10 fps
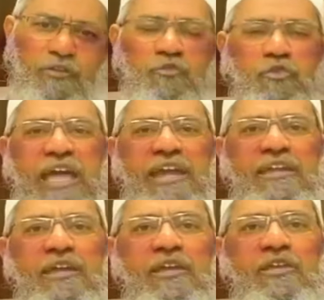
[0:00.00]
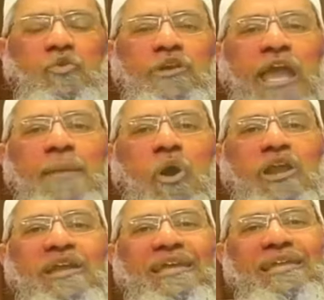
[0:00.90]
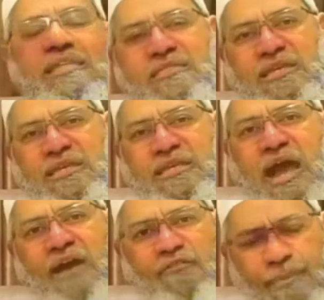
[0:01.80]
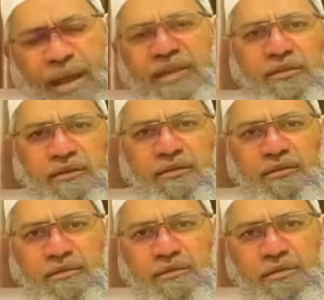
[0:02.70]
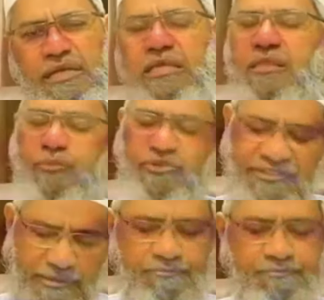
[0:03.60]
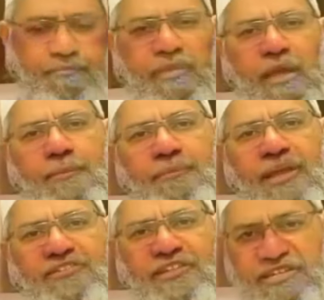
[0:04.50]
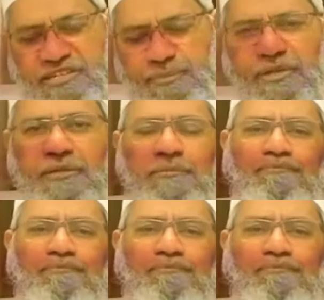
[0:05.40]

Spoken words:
so that you can monitor it easily. Our partner is a Muslim based in Egypt,